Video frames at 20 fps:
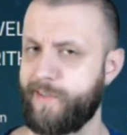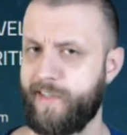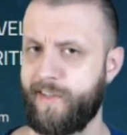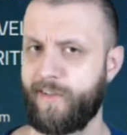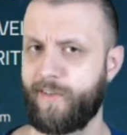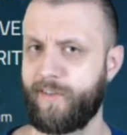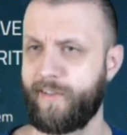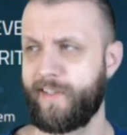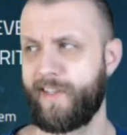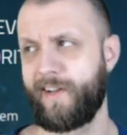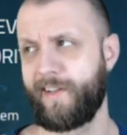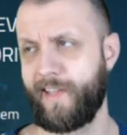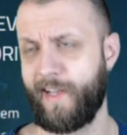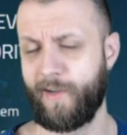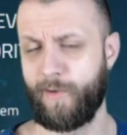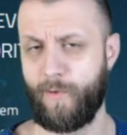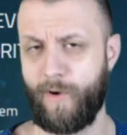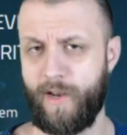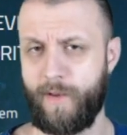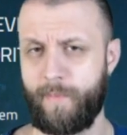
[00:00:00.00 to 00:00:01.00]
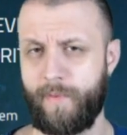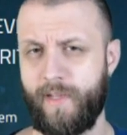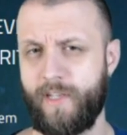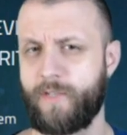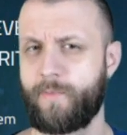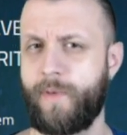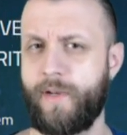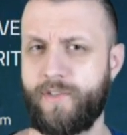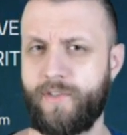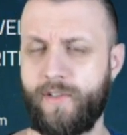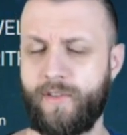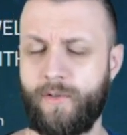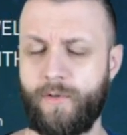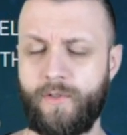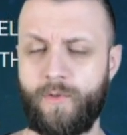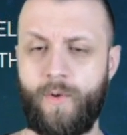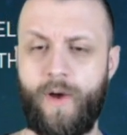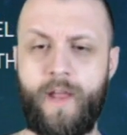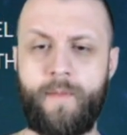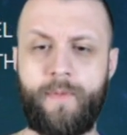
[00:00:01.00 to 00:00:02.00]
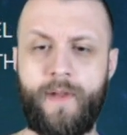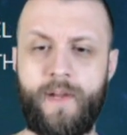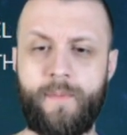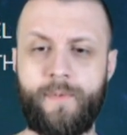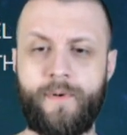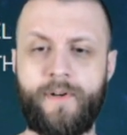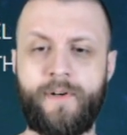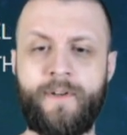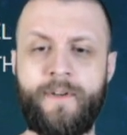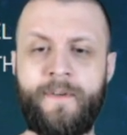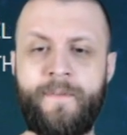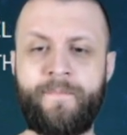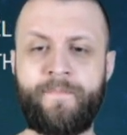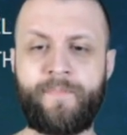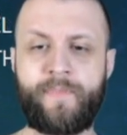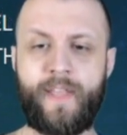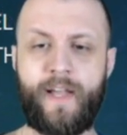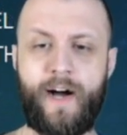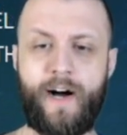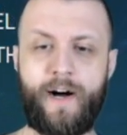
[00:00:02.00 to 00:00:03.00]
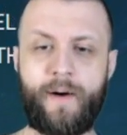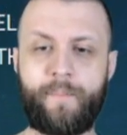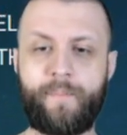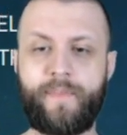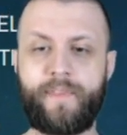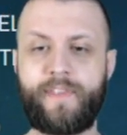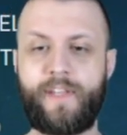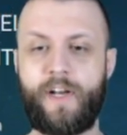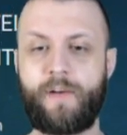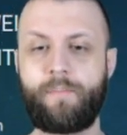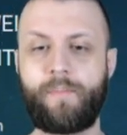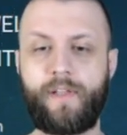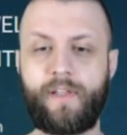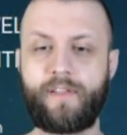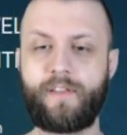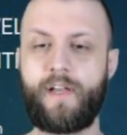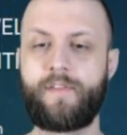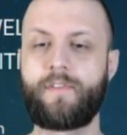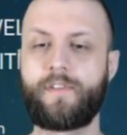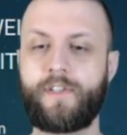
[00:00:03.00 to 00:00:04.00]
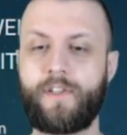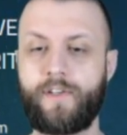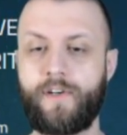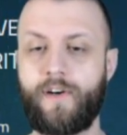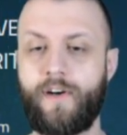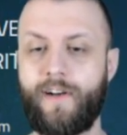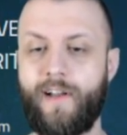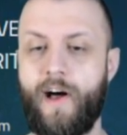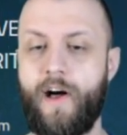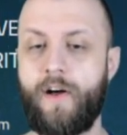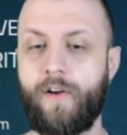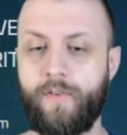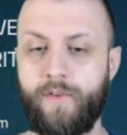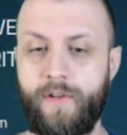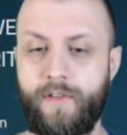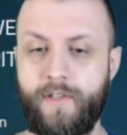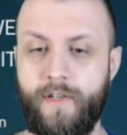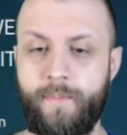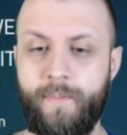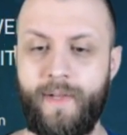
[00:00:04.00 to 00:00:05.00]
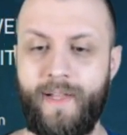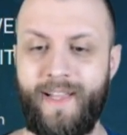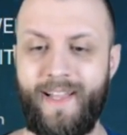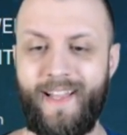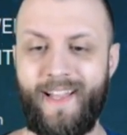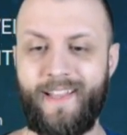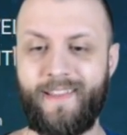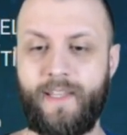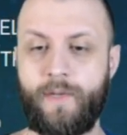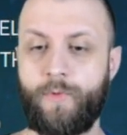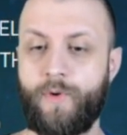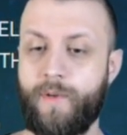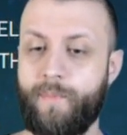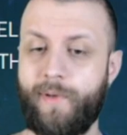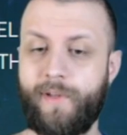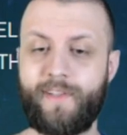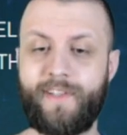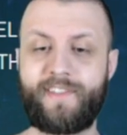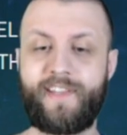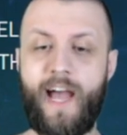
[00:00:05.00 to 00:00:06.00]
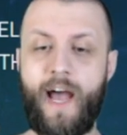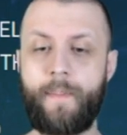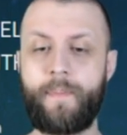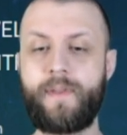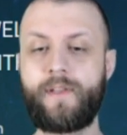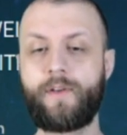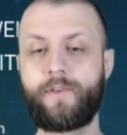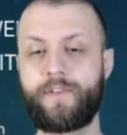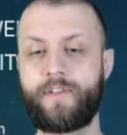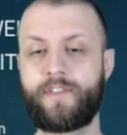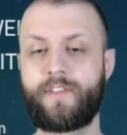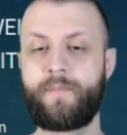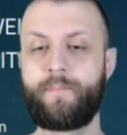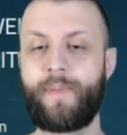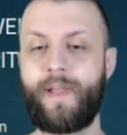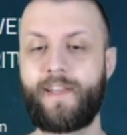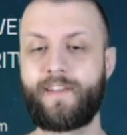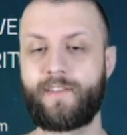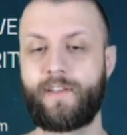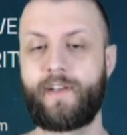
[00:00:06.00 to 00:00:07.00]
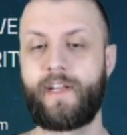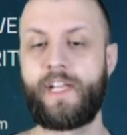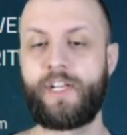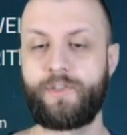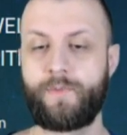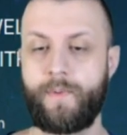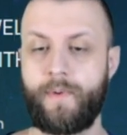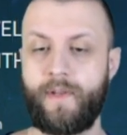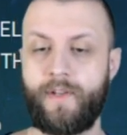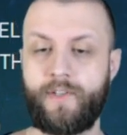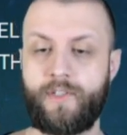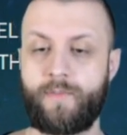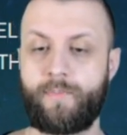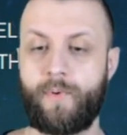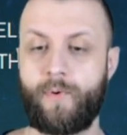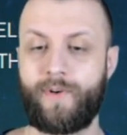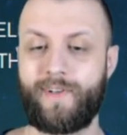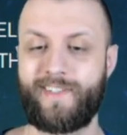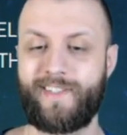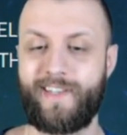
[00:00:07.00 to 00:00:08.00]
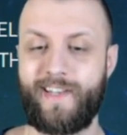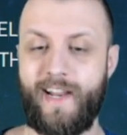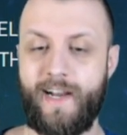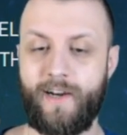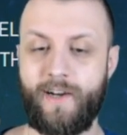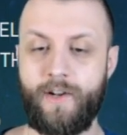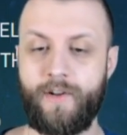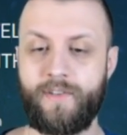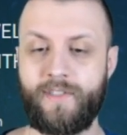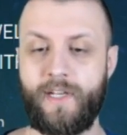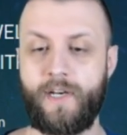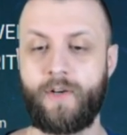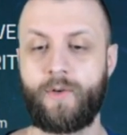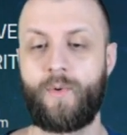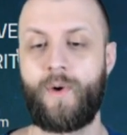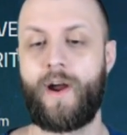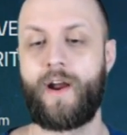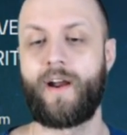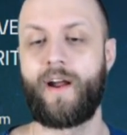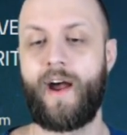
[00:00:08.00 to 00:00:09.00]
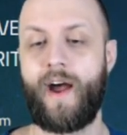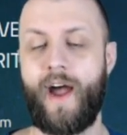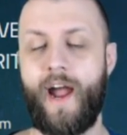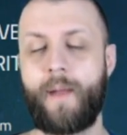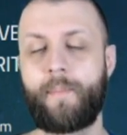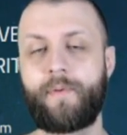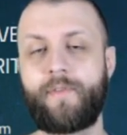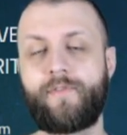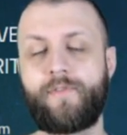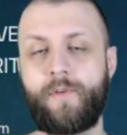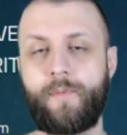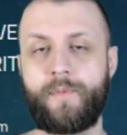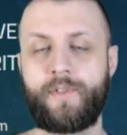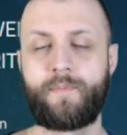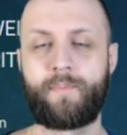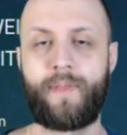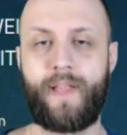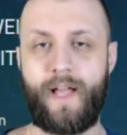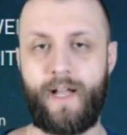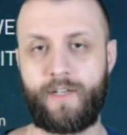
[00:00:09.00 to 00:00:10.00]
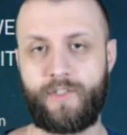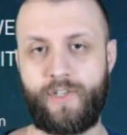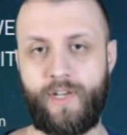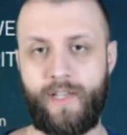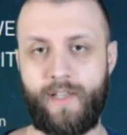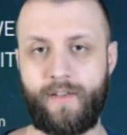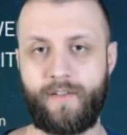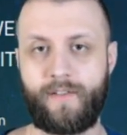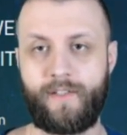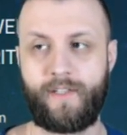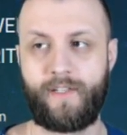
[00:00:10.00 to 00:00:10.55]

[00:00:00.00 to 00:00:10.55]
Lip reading: You'll hear that quite a bit, especially through the white paper. Their million-level concurrent algorithm. They want to build a DApp ecosystem based on HPB to support scenarios that require high-performance blockchain.